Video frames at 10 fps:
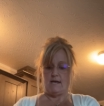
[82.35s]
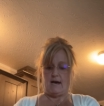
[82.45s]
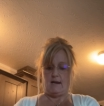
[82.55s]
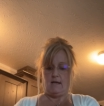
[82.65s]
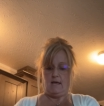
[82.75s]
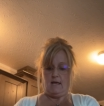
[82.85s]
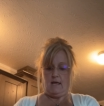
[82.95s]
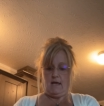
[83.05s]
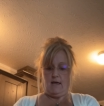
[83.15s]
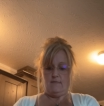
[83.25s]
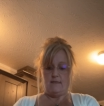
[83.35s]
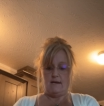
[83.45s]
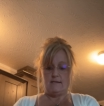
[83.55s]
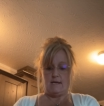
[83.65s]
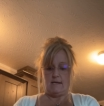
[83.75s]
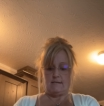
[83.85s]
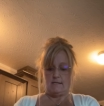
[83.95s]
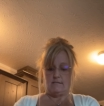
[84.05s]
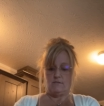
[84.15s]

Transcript: that and then canned it.